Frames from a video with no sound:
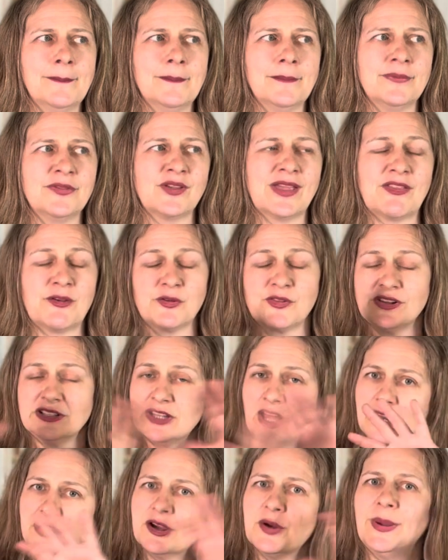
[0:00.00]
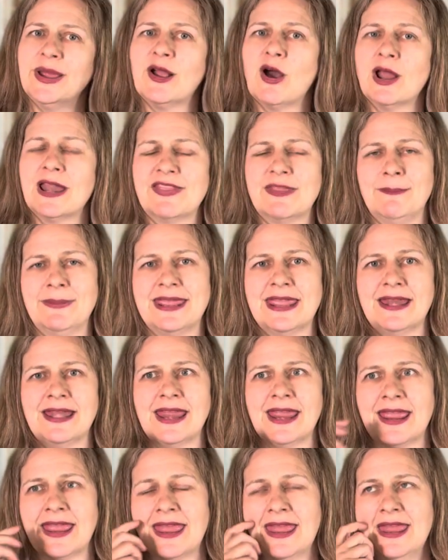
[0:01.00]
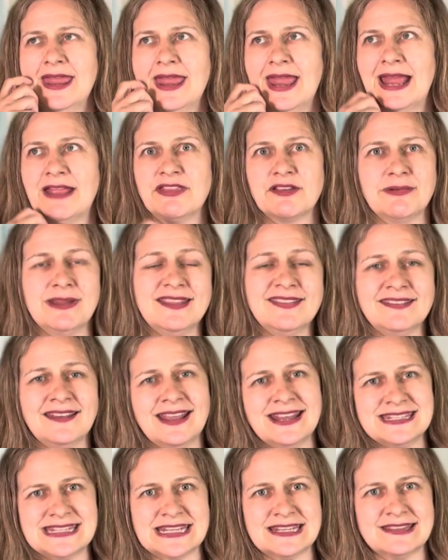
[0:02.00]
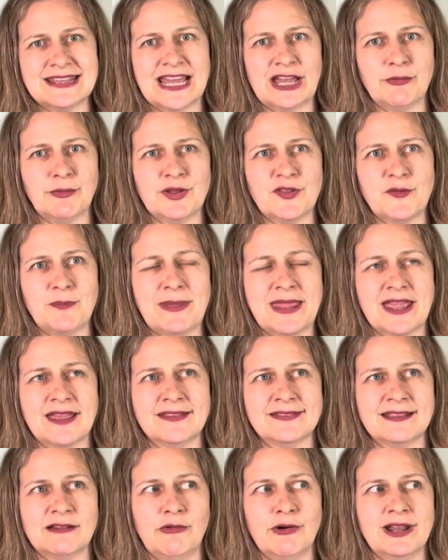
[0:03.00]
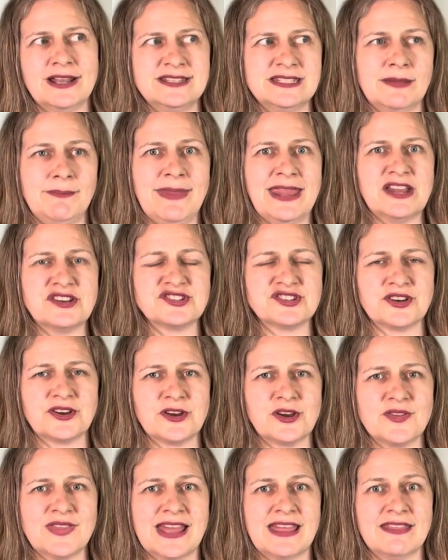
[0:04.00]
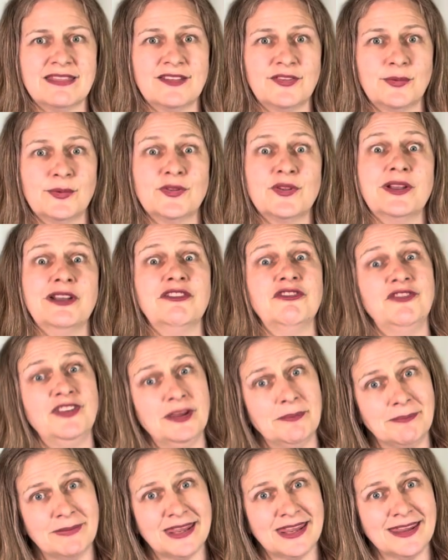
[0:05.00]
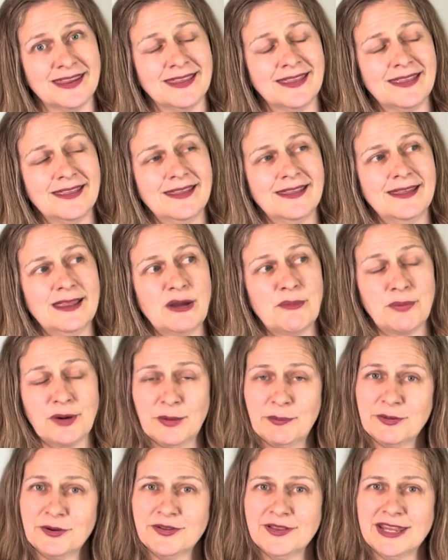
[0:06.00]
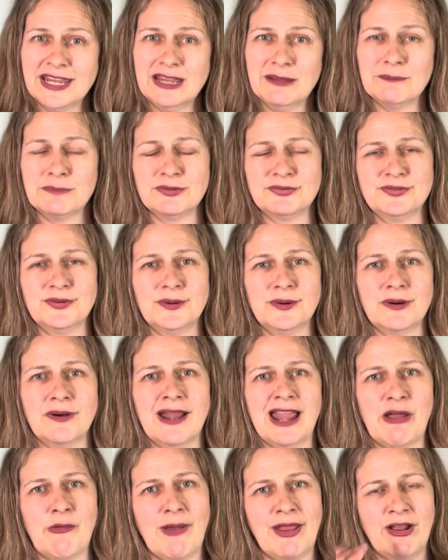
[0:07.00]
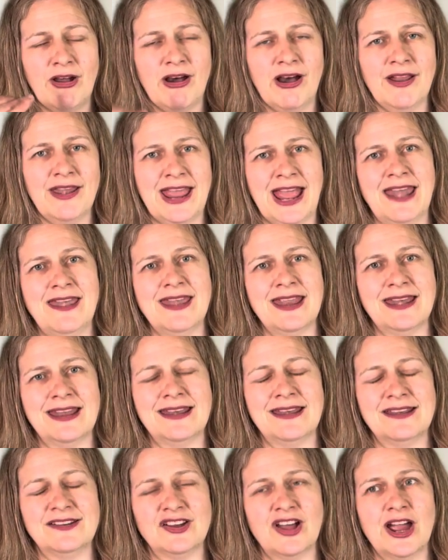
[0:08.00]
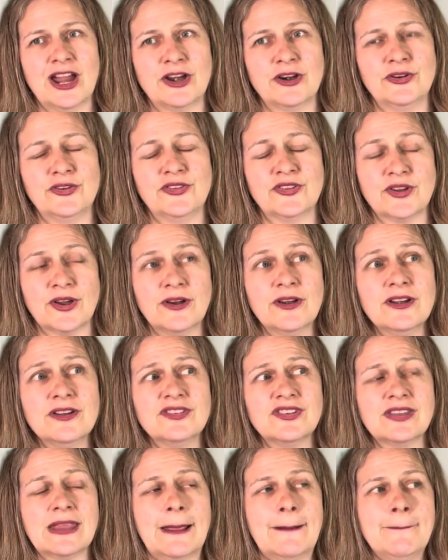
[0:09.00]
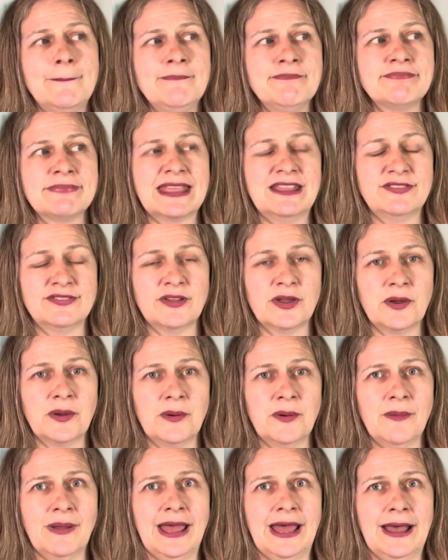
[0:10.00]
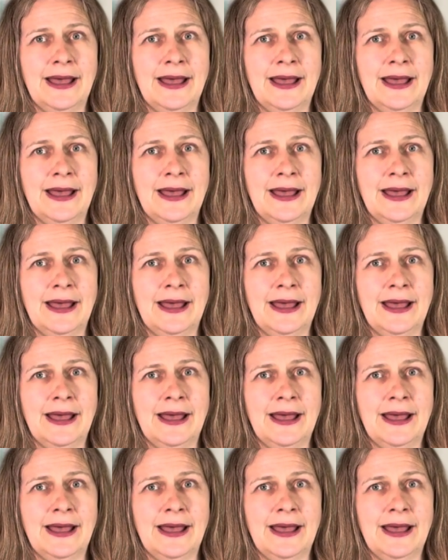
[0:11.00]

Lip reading: so yeah, there's a lot going on at the beginning. And the reason I did that was because I wanted to make sure that this was gonna fit me properly before I went on and knit an entire skirt. So